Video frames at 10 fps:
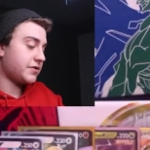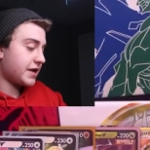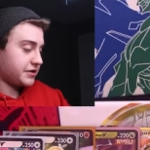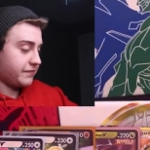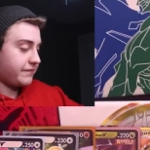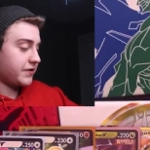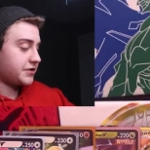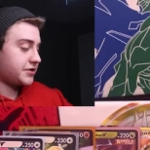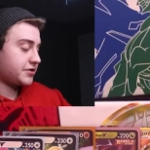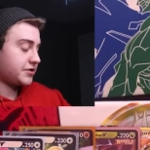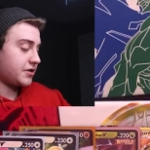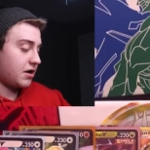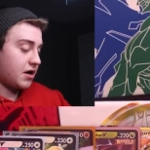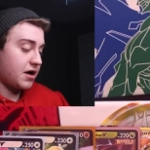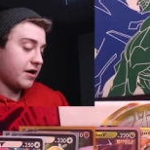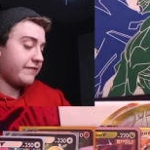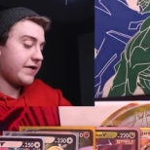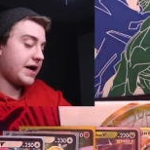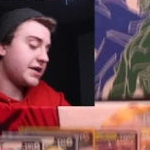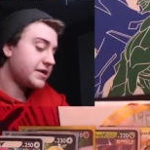Okay, so first
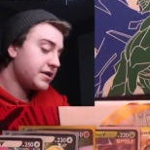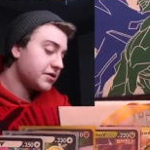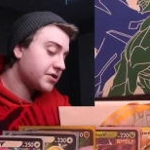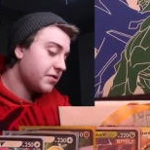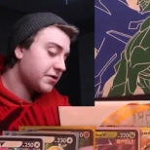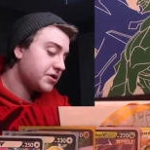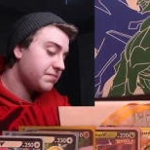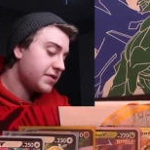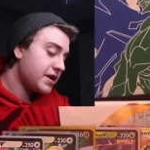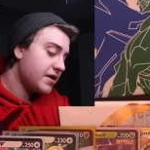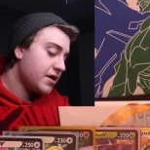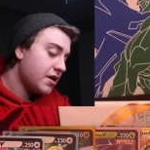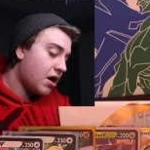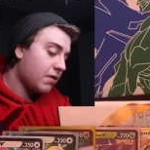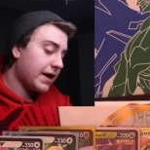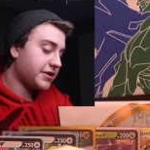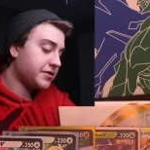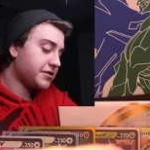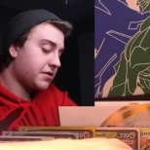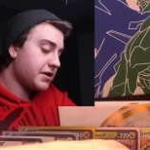off, I see there's going to be... Alright,
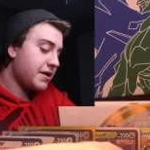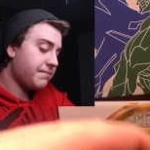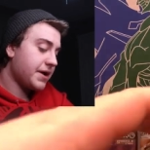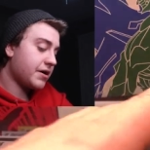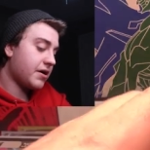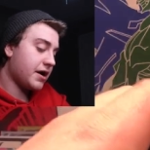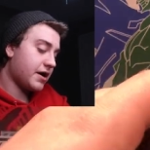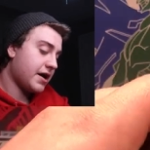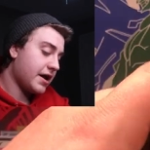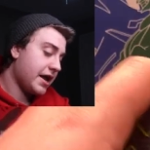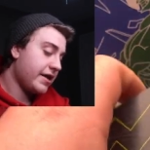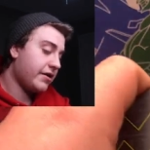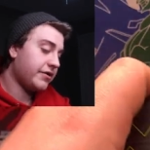so there's already a big uh, a hit